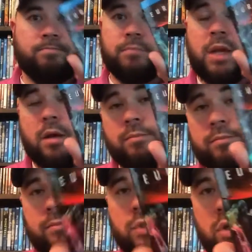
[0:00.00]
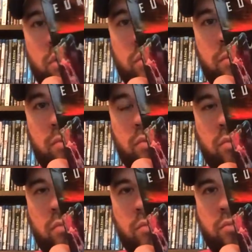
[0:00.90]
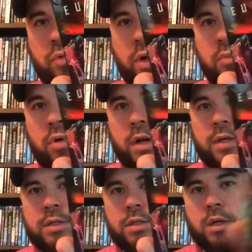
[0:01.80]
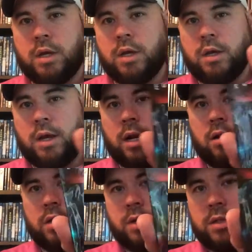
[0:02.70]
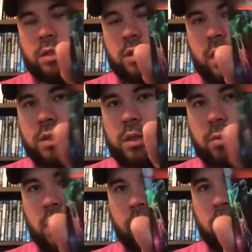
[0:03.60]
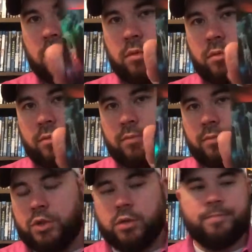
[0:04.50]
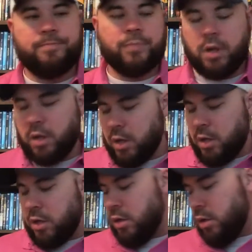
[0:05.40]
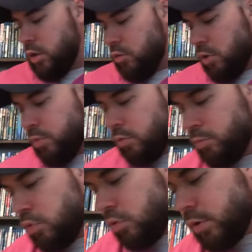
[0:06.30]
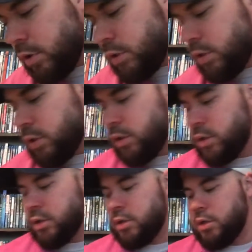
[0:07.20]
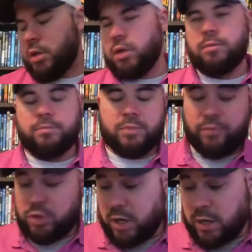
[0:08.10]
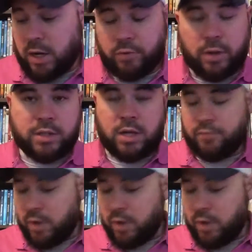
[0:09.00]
Yeah, so pretty good price, and it also has this nice slipcover. So Europa Report. Definitely check it out if you like sci-fi